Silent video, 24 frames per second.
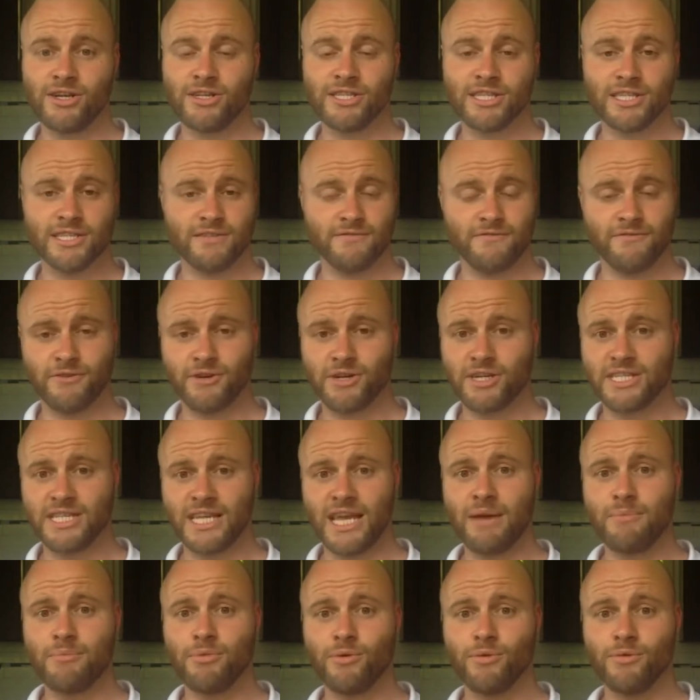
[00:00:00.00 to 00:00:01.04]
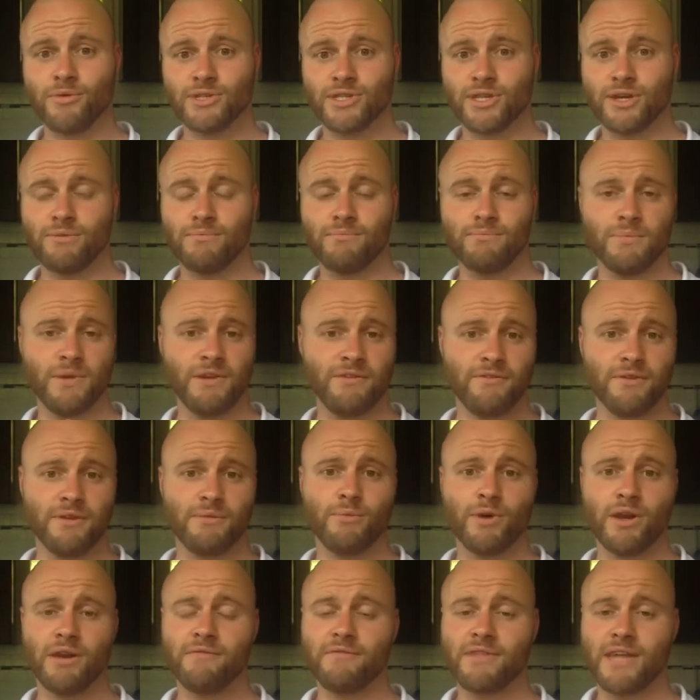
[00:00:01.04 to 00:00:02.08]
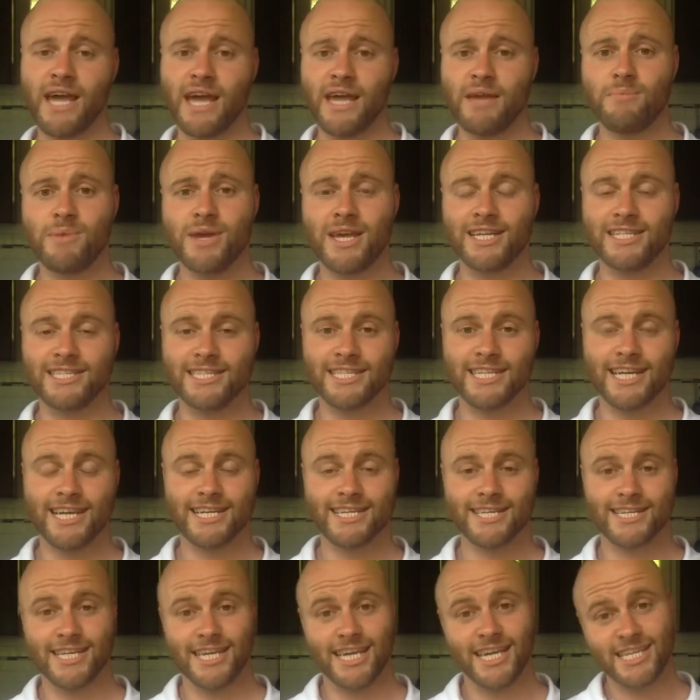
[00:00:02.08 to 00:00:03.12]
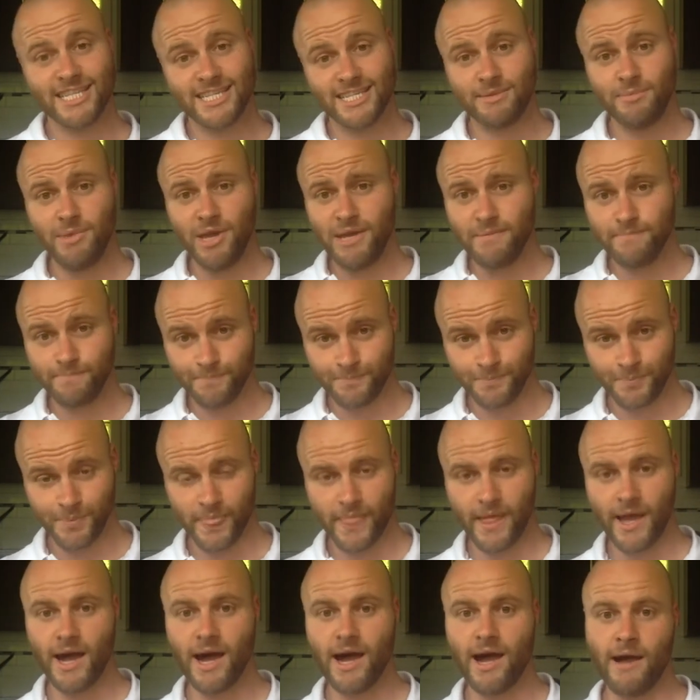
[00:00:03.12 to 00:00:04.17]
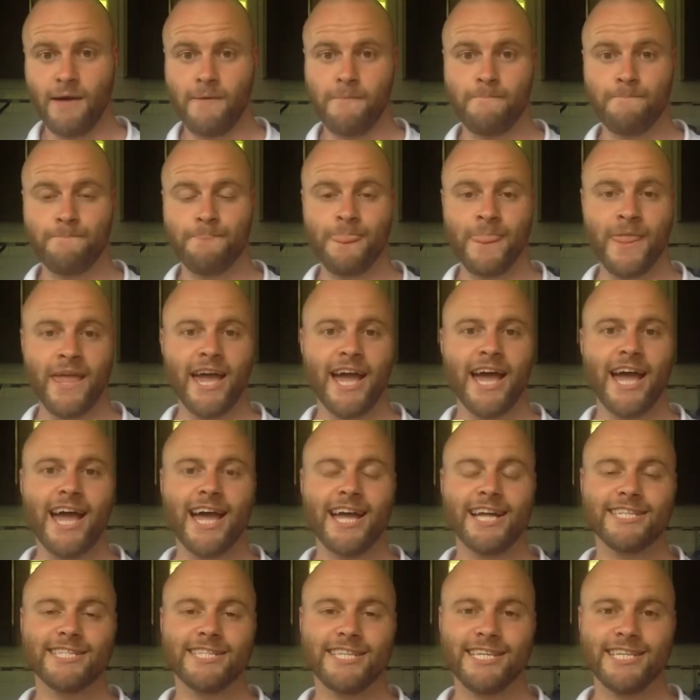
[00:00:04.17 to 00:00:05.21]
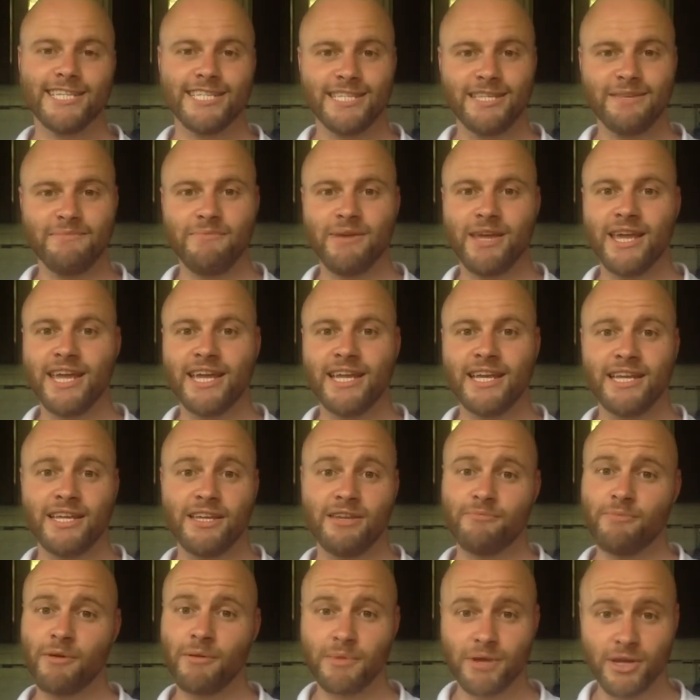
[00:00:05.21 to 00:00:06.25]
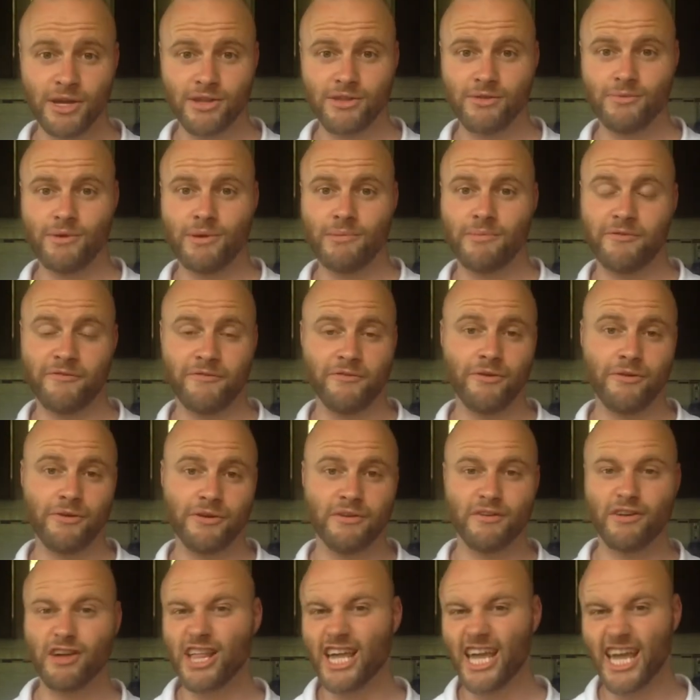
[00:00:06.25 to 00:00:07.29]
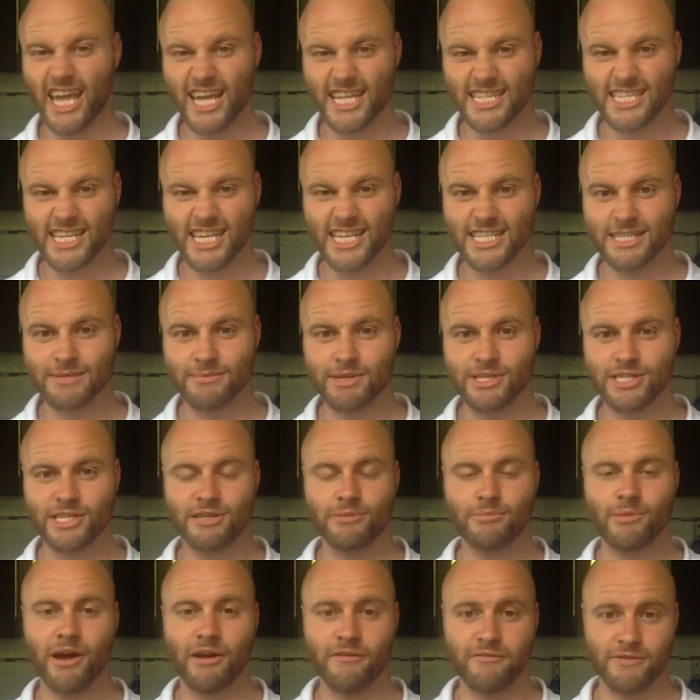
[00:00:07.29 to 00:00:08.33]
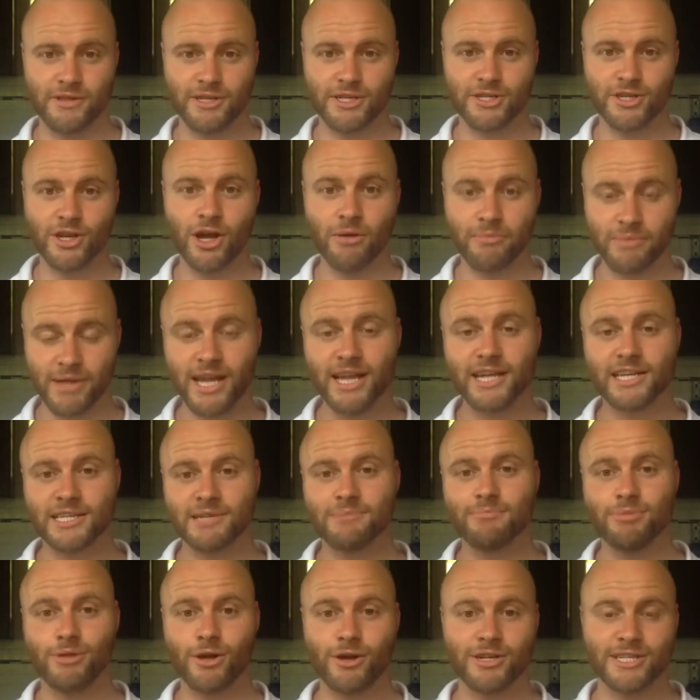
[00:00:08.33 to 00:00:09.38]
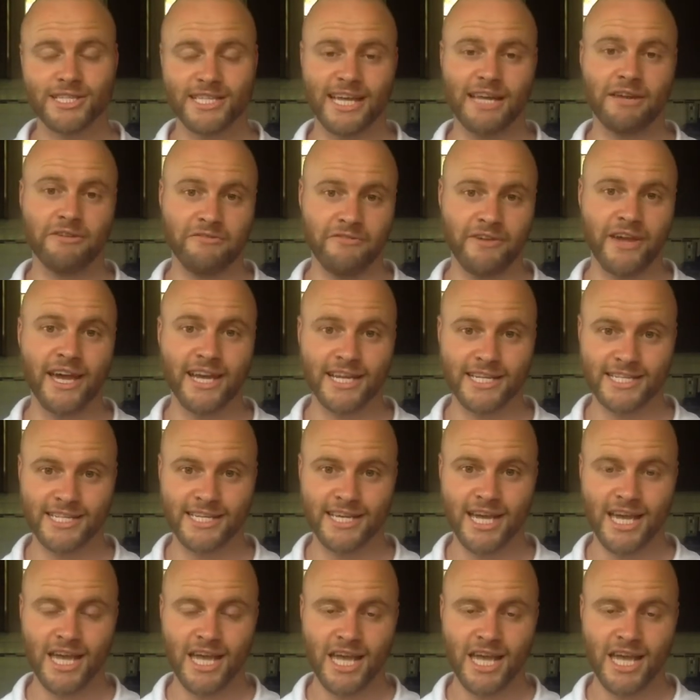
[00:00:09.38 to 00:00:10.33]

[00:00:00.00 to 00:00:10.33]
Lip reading: Just for example, so if one of the amines is actually histamine, and histamine, you probably heard the word before, you've got like antihistamines you can buy from the shop, that actually blocks that effect.